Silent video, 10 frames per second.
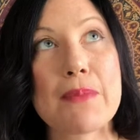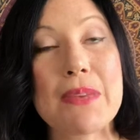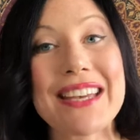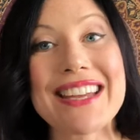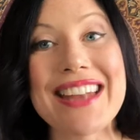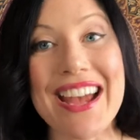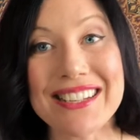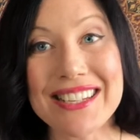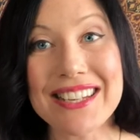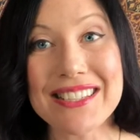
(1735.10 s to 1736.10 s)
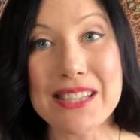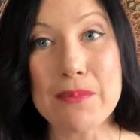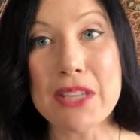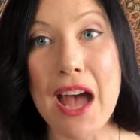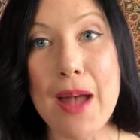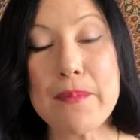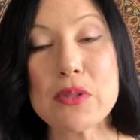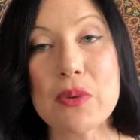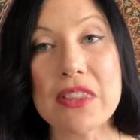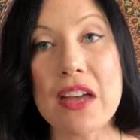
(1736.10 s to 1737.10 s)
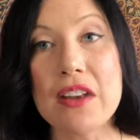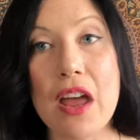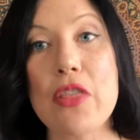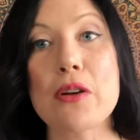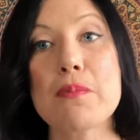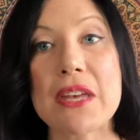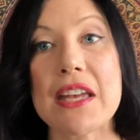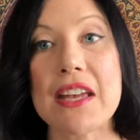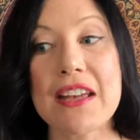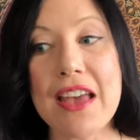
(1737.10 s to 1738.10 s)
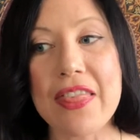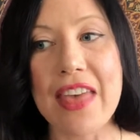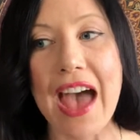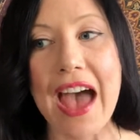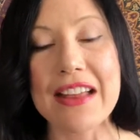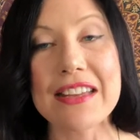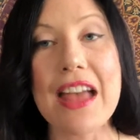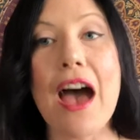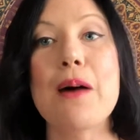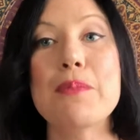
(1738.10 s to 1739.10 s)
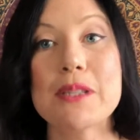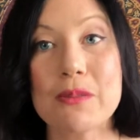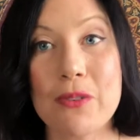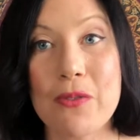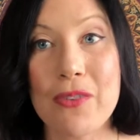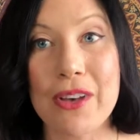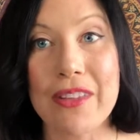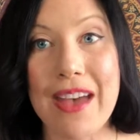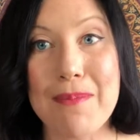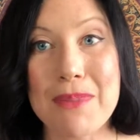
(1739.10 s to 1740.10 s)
be connected sometimes with another being that can help us fulfill that